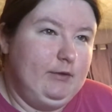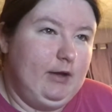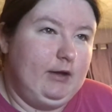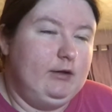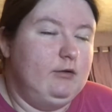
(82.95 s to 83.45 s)

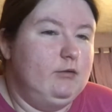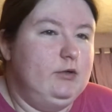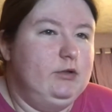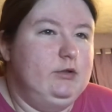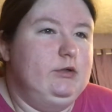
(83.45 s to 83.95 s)
I do.
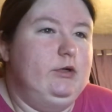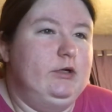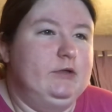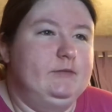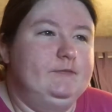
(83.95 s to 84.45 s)

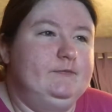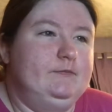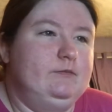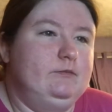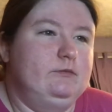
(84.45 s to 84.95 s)
Um,
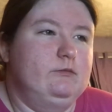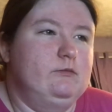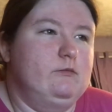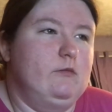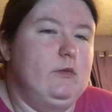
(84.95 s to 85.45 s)

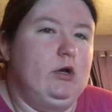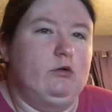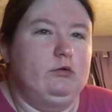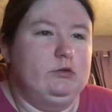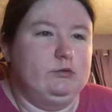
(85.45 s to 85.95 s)
I
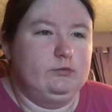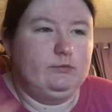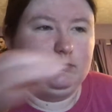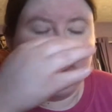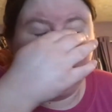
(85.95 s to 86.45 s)
don't know.
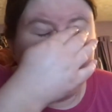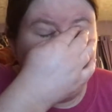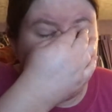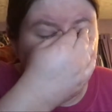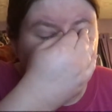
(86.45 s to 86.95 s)
I
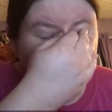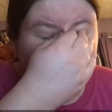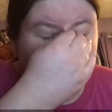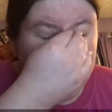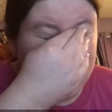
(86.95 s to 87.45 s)
mean, I do know
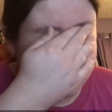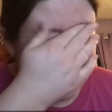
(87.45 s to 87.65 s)
why,